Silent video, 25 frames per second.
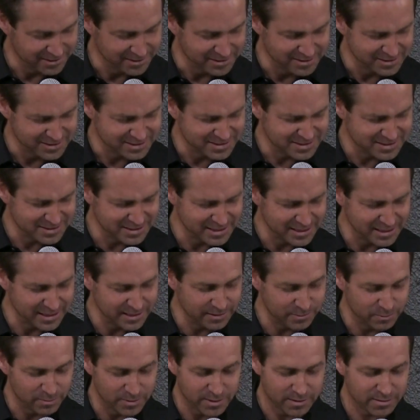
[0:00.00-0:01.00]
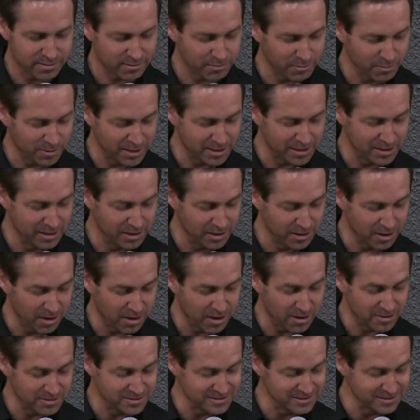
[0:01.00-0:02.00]
See with what
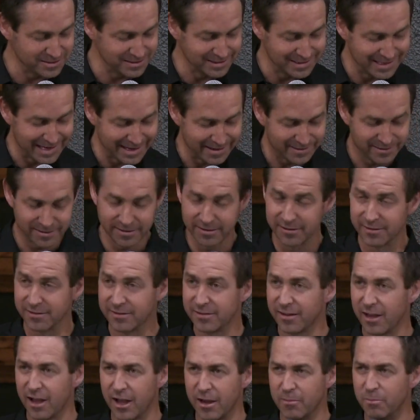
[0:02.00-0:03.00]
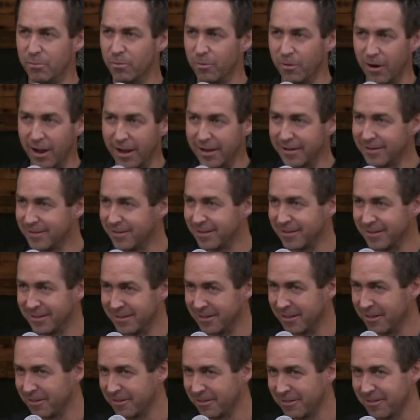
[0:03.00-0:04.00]
large letters I'm writing
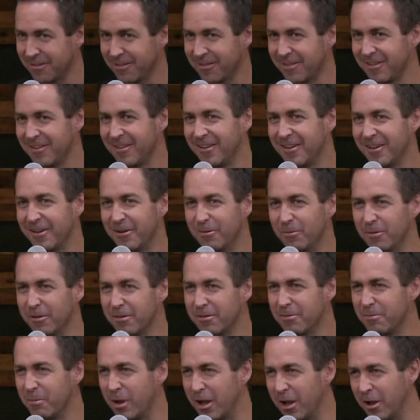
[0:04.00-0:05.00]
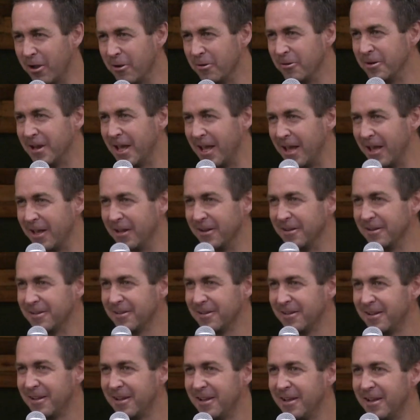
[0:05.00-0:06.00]
this with my own hand.
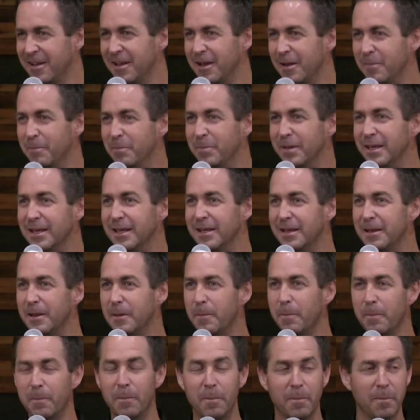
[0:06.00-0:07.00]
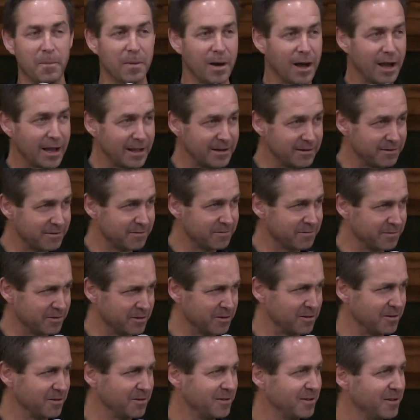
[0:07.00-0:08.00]
Be
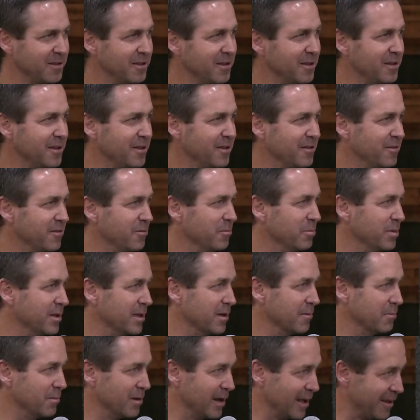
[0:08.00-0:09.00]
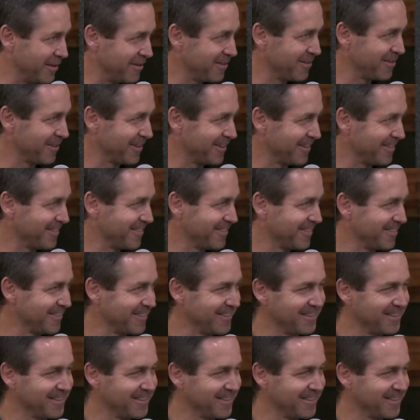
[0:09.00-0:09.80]
mindful to be a blessing.